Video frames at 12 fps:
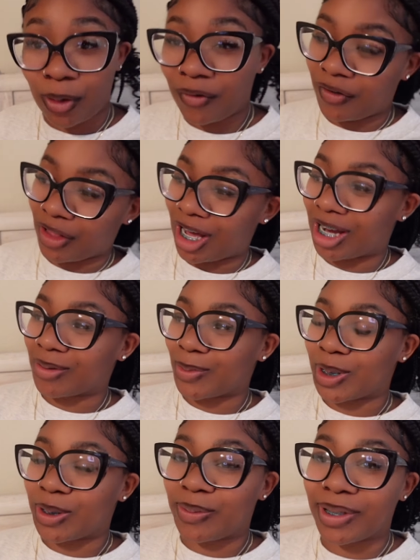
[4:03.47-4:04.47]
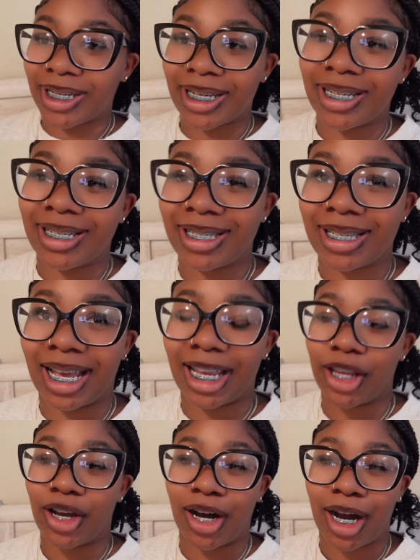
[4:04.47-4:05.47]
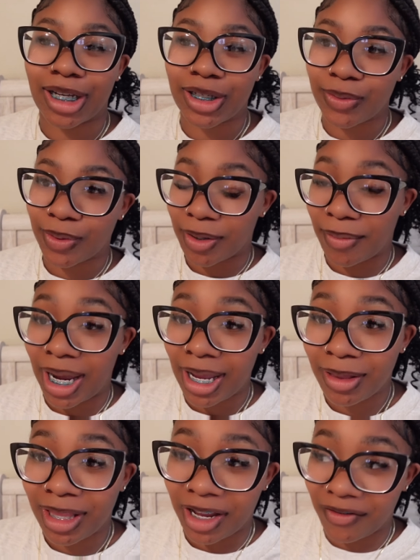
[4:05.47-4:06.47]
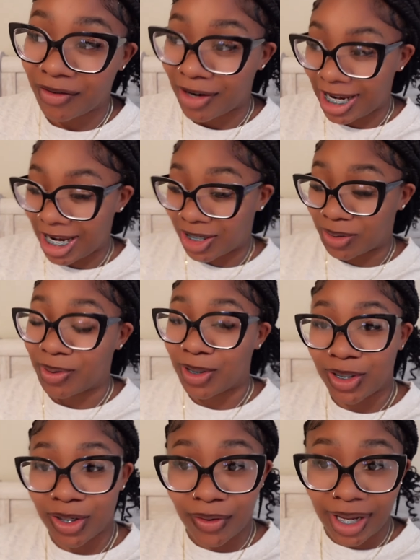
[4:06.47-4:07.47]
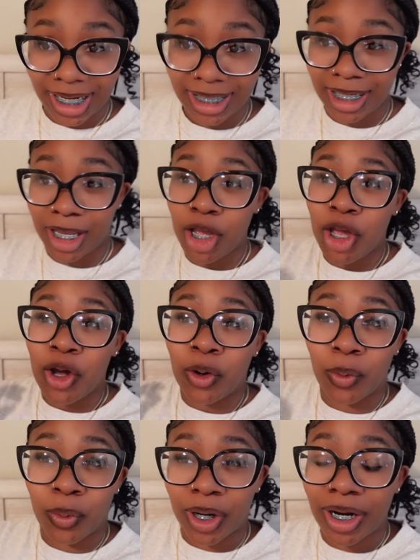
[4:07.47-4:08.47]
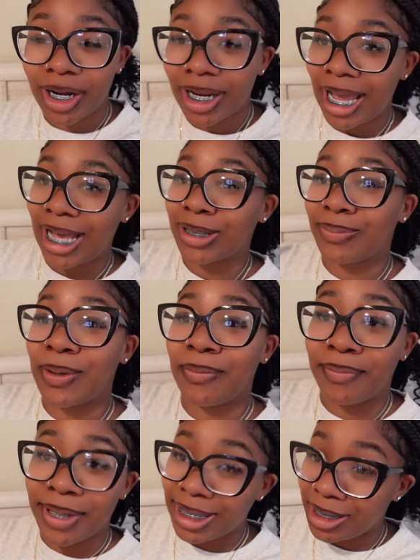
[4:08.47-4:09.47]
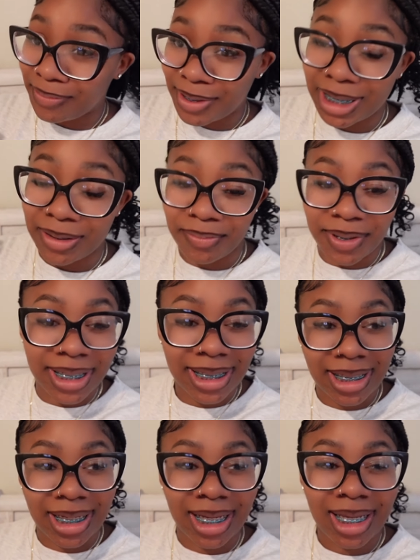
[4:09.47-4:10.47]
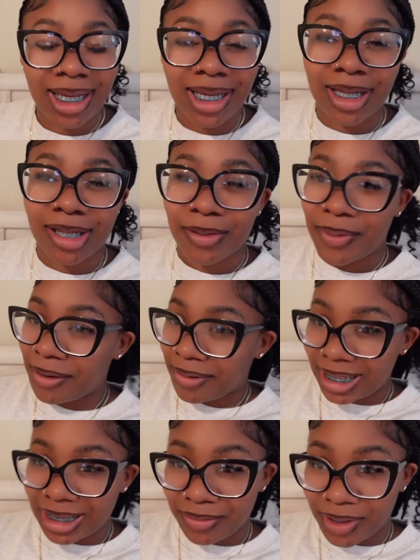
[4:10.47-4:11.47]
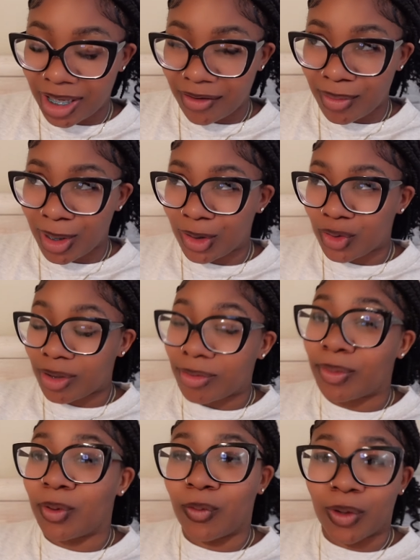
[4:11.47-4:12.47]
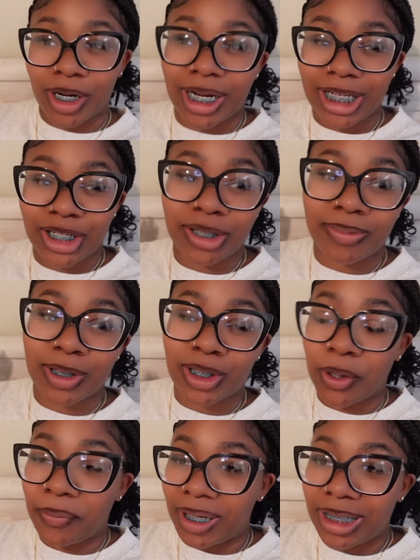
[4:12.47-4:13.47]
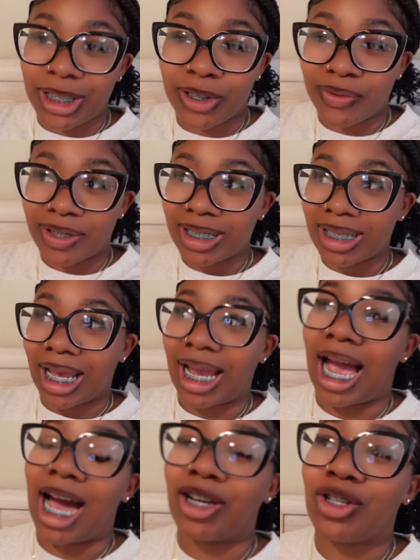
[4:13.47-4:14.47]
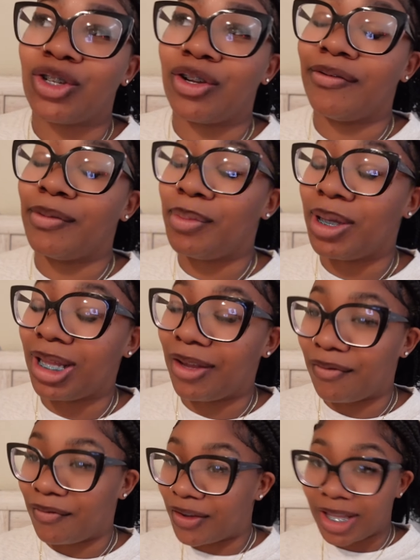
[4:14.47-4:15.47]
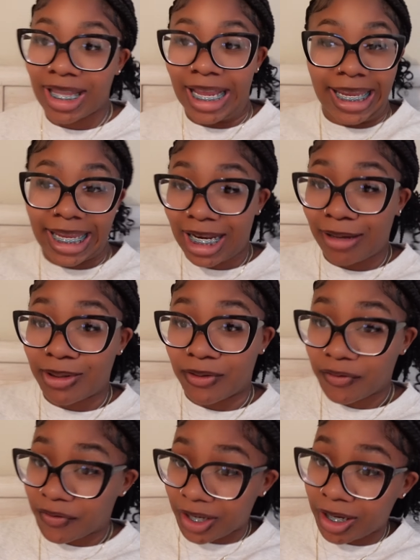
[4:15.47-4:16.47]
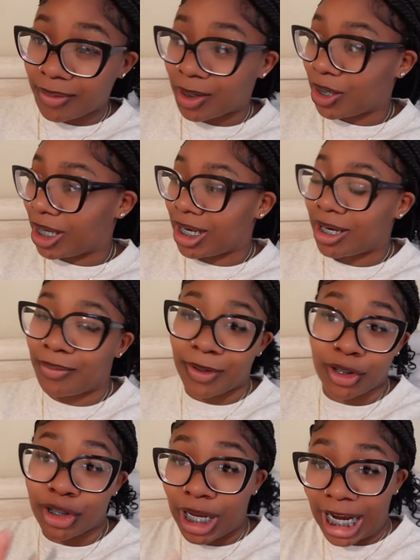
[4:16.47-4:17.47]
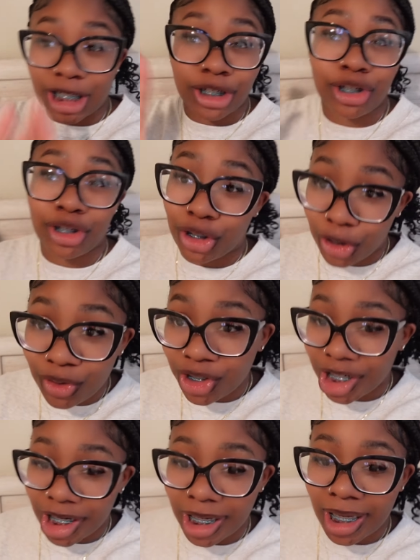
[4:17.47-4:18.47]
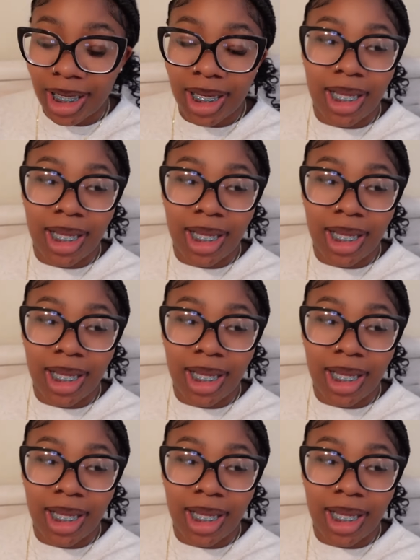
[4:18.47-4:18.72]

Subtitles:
with vlogmas because, like, y'all, I swear my life right now has been so hectic. Work has been busy. The baby hasn't been giving me no trouble, but work has just been so busy to where it's like I just don't even be feeling like getting up to film and getting up to actually do shit.